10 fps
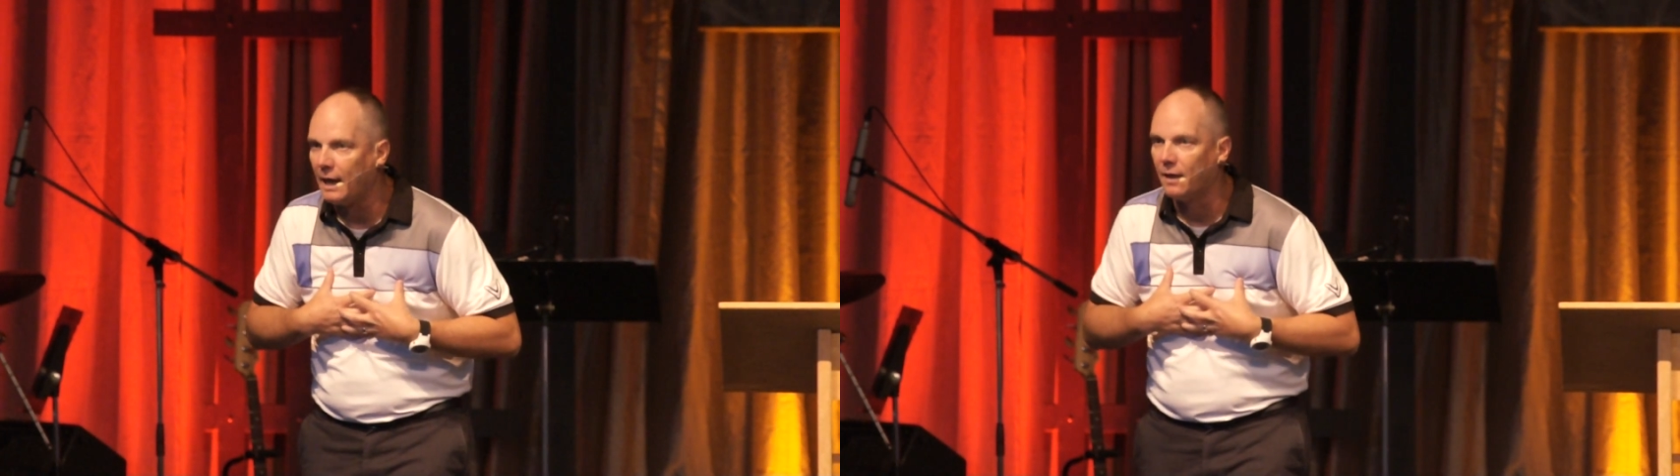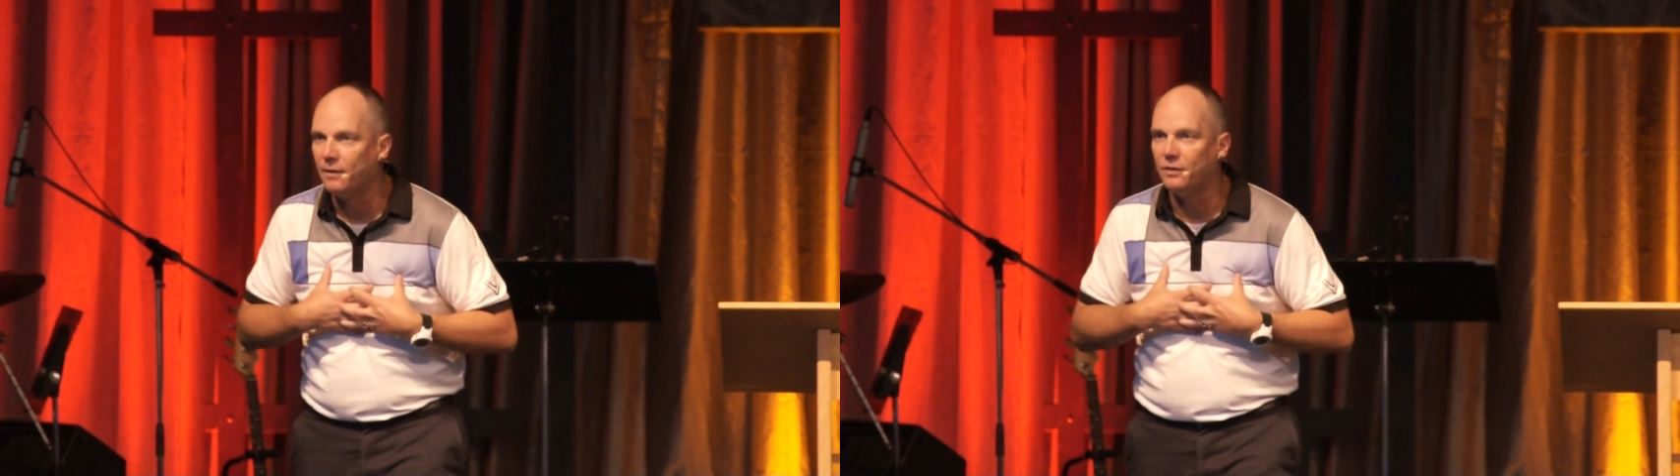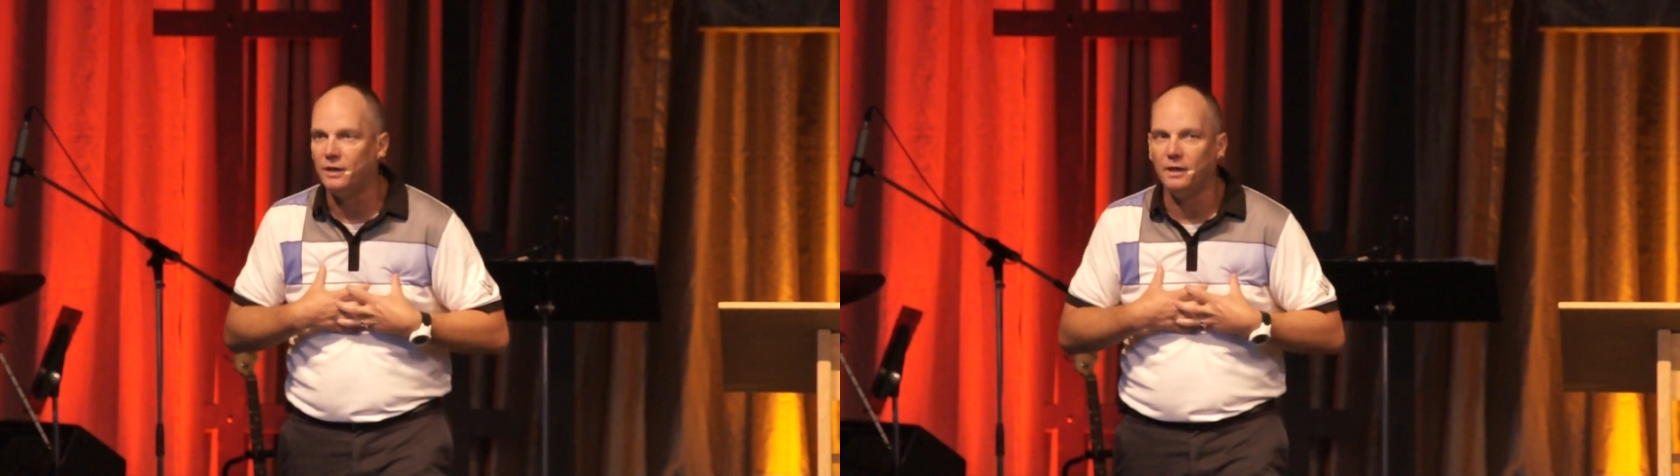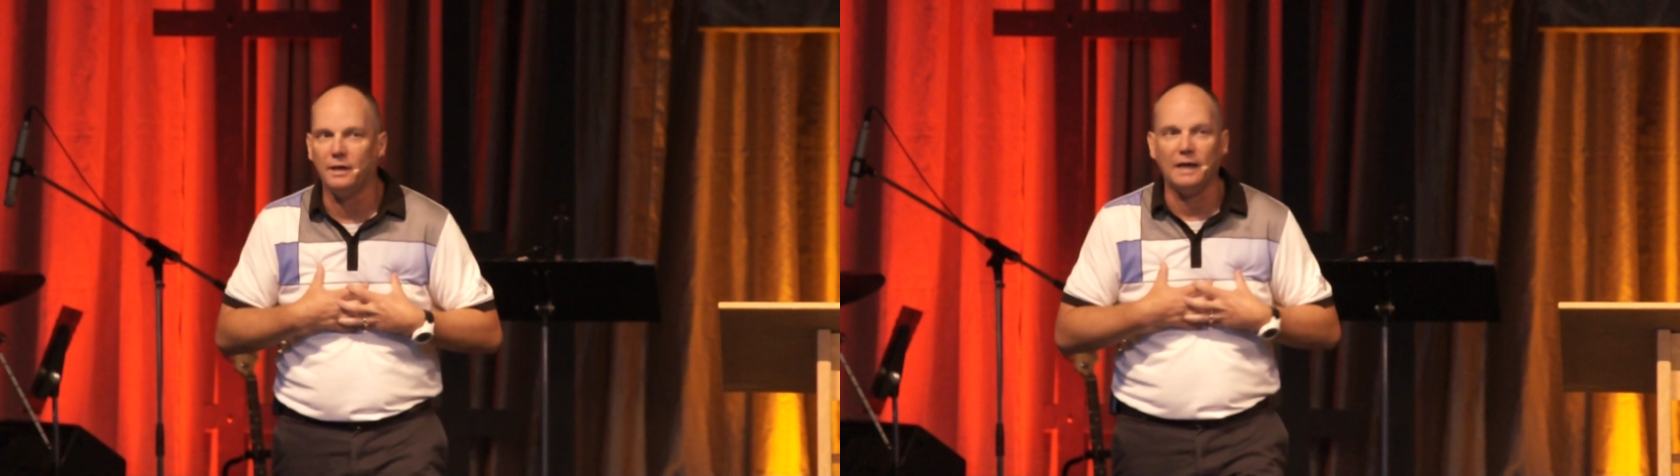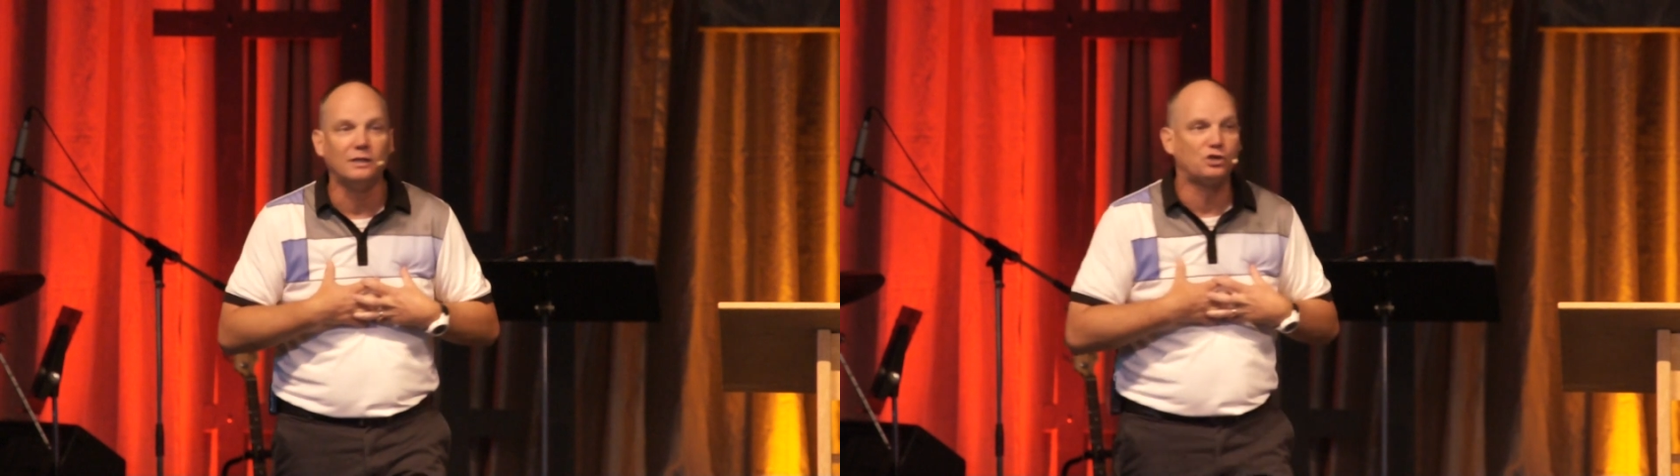And the
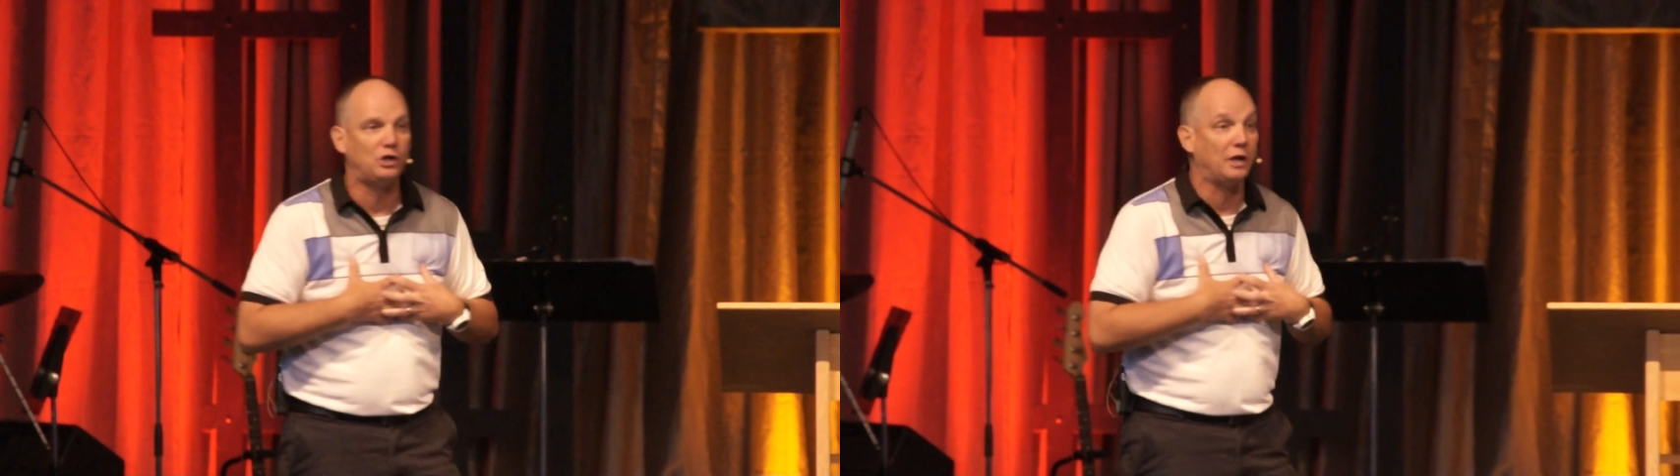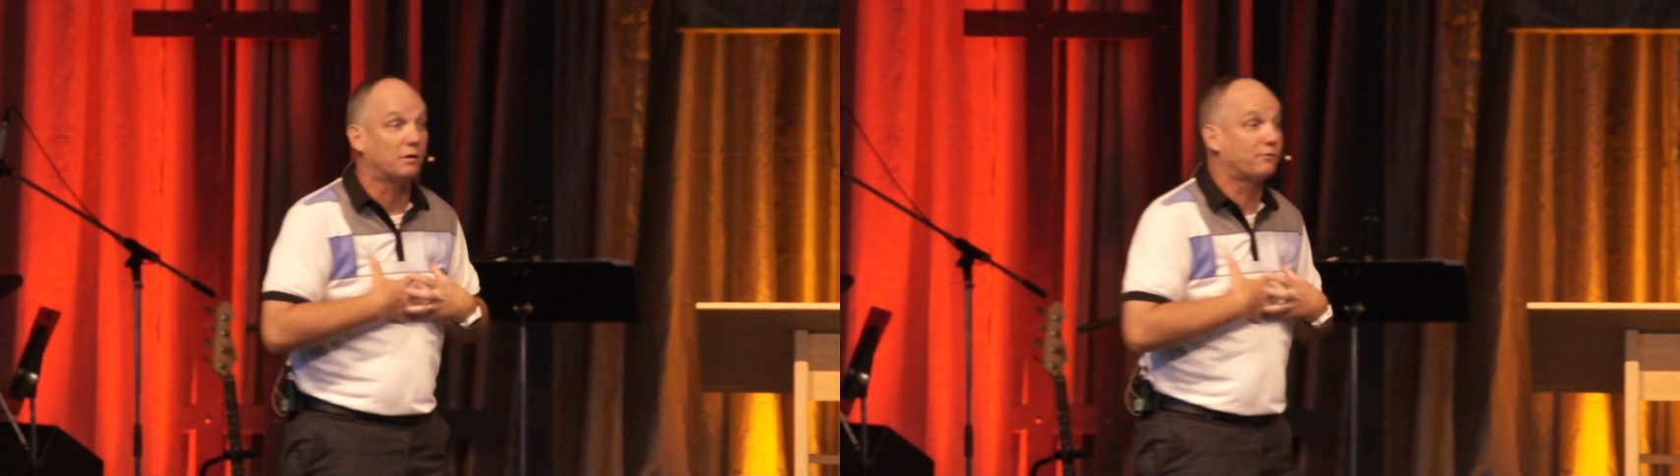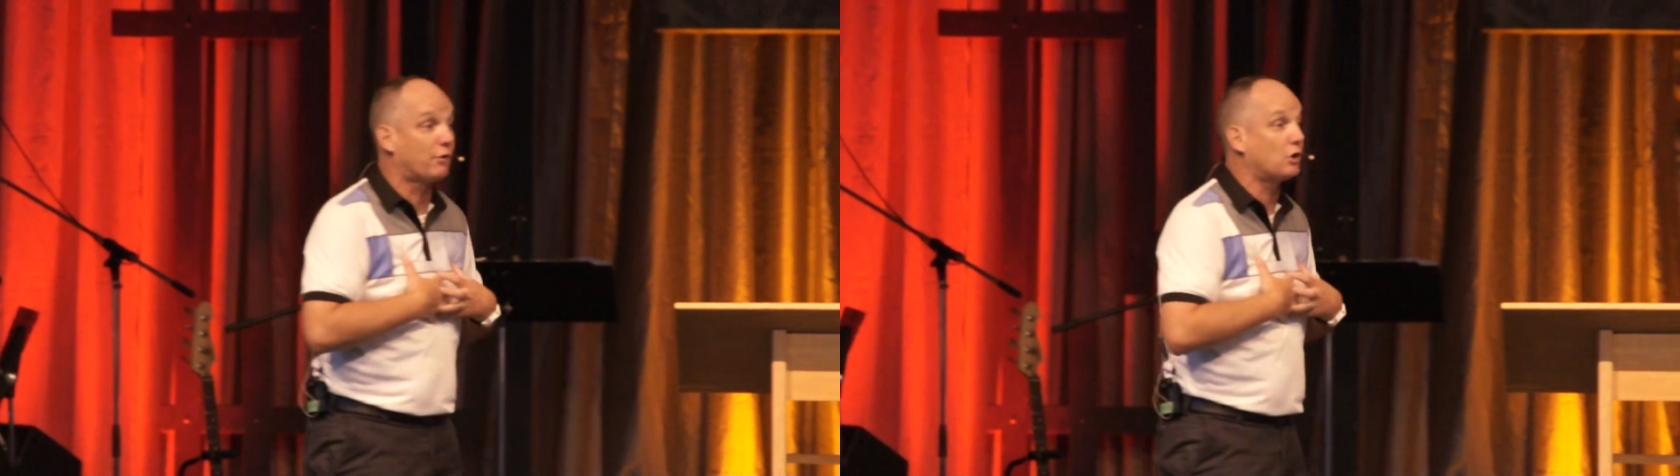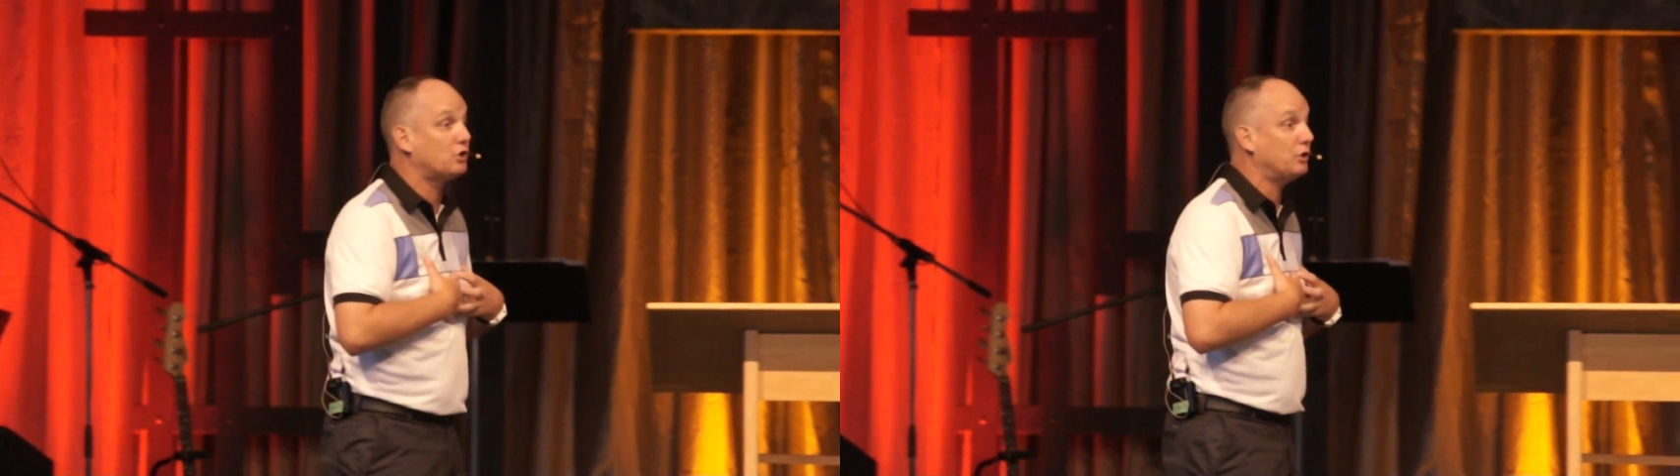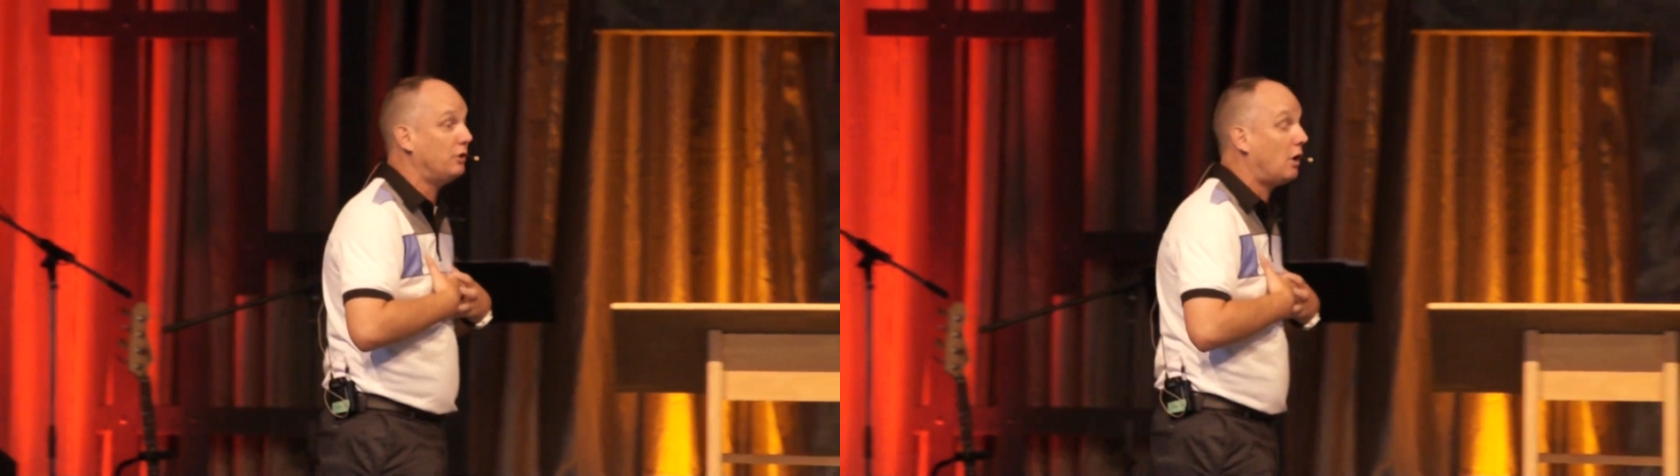English Standard
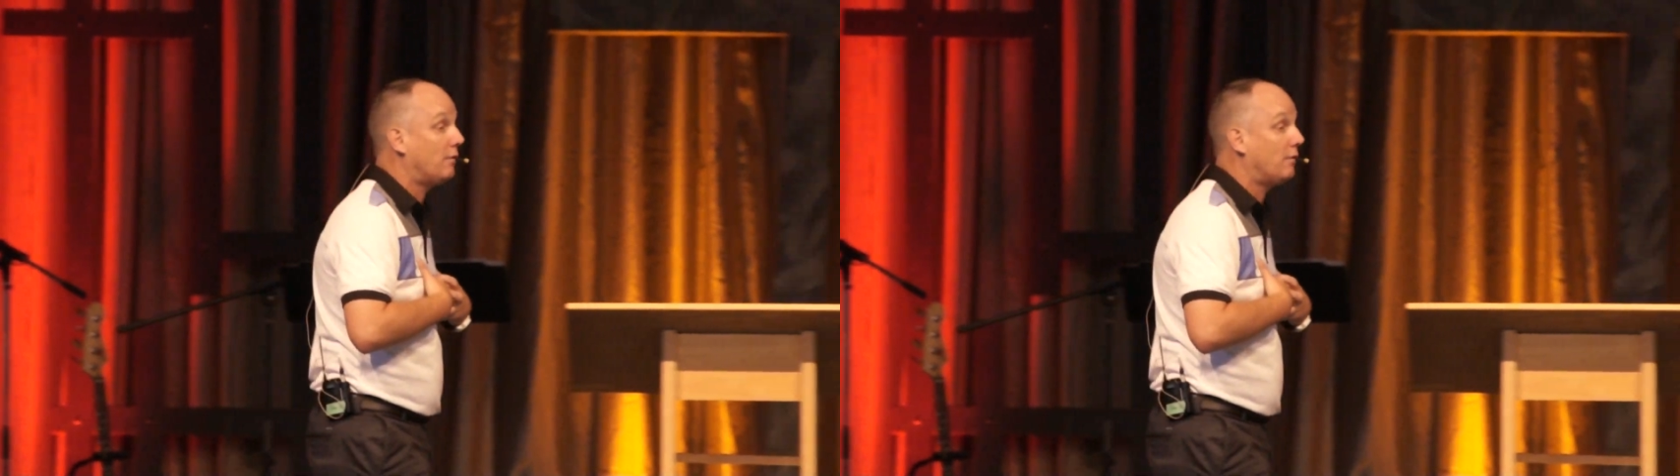Version